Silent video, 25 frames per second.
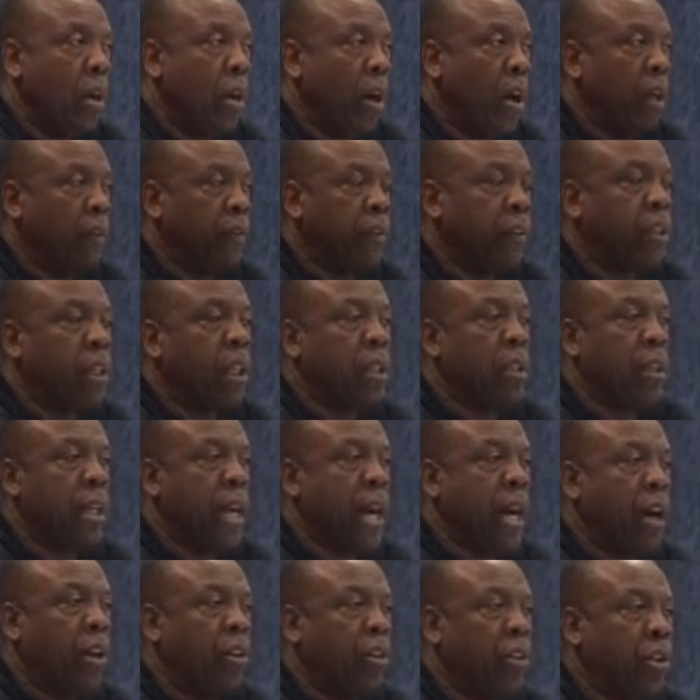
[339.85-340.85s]
All of a sudden
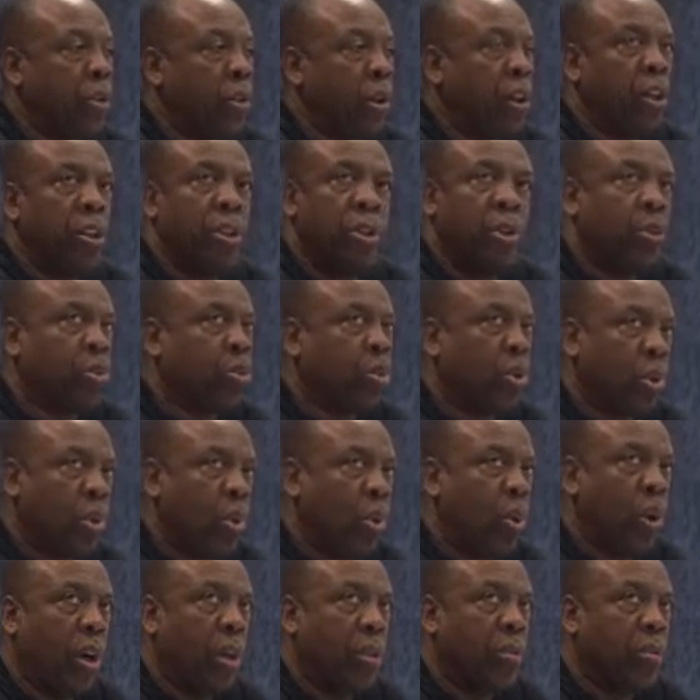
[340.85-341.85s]
now you're on a neutral
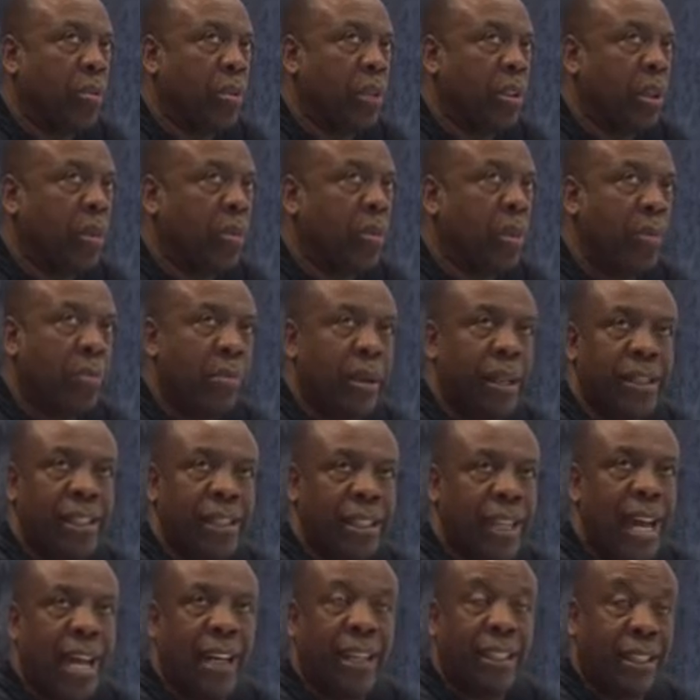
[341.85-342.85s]
court with some of the
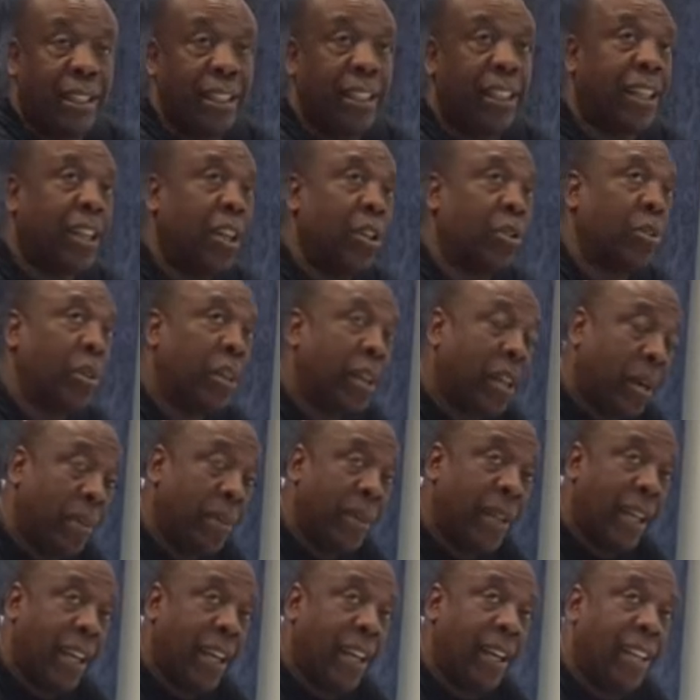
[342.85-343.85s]
best talent in the country
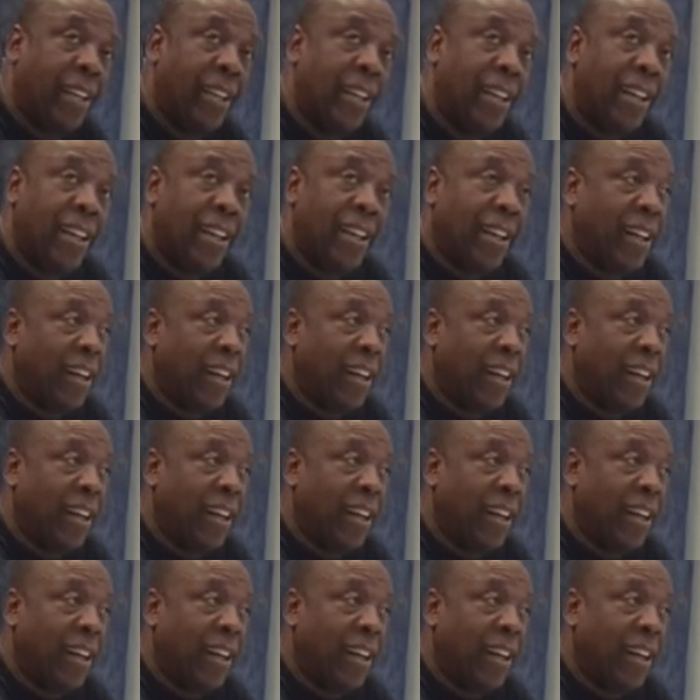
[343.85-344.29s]
coming in,